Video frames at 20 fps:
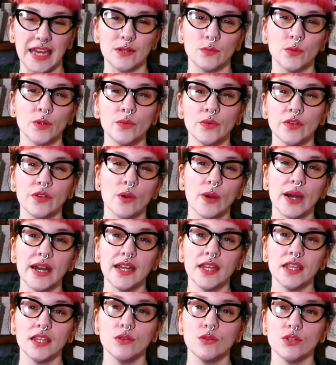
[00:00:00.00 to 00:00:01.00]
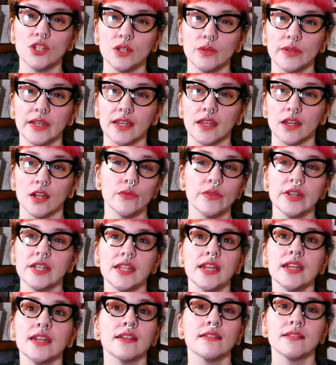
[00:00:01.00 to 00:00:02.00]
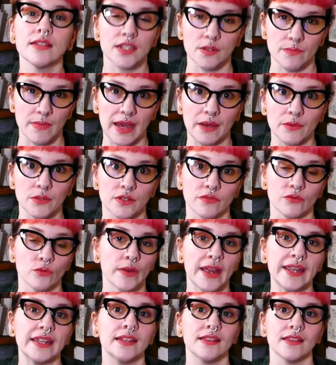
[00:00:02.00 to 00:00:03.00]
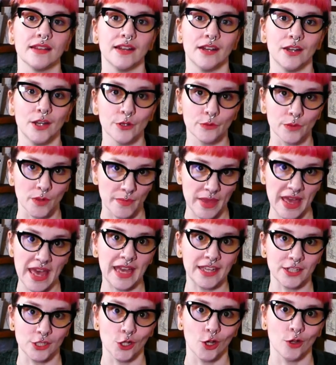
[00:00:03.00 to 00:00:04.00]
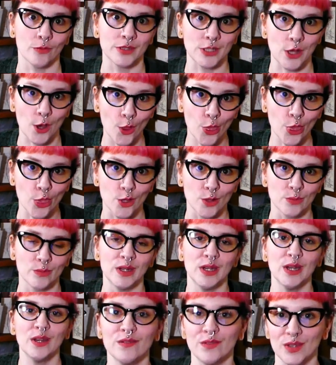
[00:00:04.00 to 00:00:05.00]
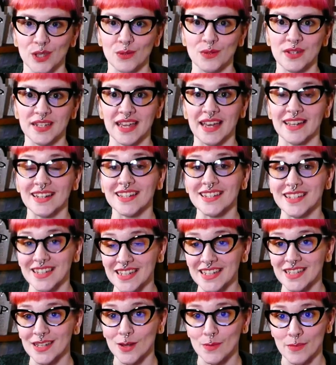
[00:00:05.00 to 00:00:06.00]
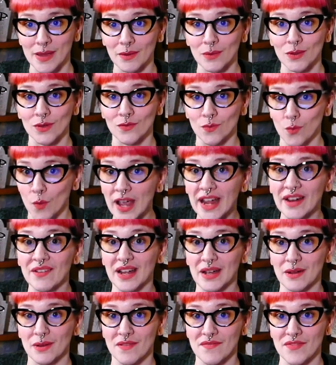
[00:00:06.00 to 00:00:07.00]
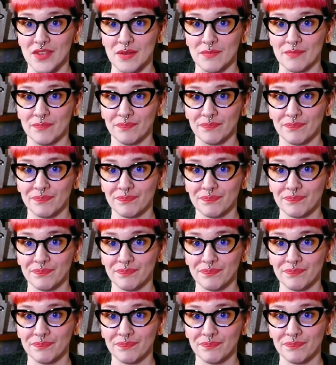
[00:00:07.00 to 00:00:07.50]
and would require you doing a ridiculous amount of regular repair jobs on them for you to get a decent amount of wear out of them.